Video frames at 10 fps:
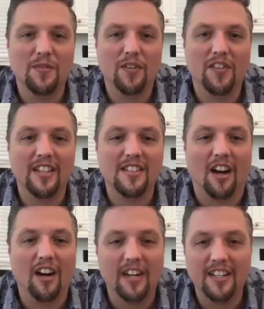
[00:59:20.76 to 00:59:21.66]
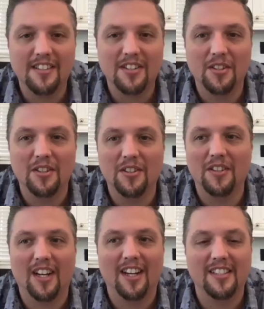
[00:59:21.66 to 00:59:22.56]
these artists who
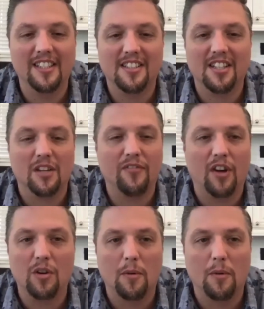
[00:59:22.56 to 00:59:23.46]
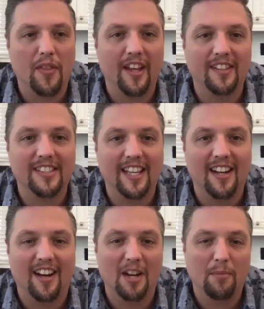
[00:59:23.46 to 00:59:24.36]
did such a vulnerable thing to get
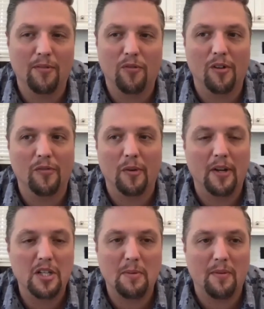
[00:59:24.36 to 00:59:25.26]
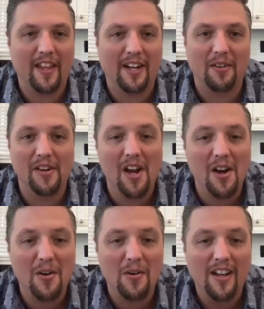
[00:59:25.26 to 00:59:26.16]
on and perform for a bunch of people they don't
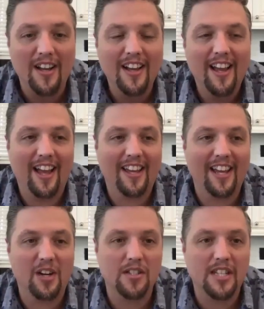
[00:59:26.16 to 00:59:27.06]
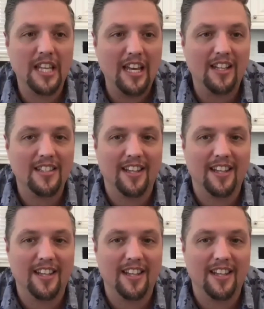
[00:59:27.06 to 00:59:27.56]
know and get critiqued.